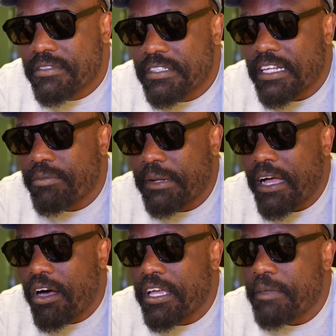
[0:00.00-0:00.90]
Then be
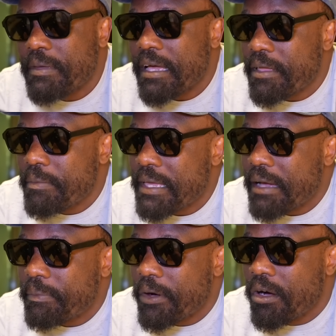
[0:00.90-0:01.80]
like, oh, he'd be
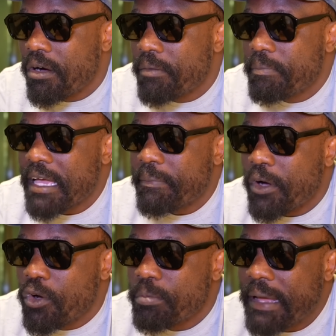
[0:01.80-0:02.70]
up an
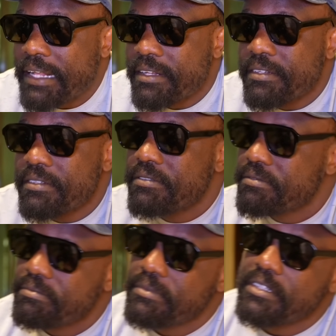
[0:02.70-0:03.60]
old man. Do
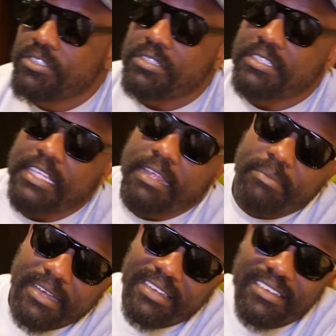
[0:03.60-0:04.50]
you understand?
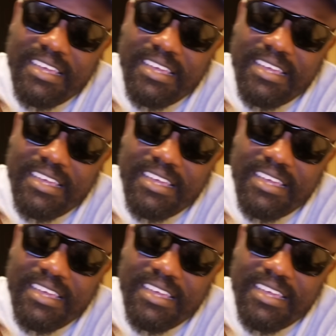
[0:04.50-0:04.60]
But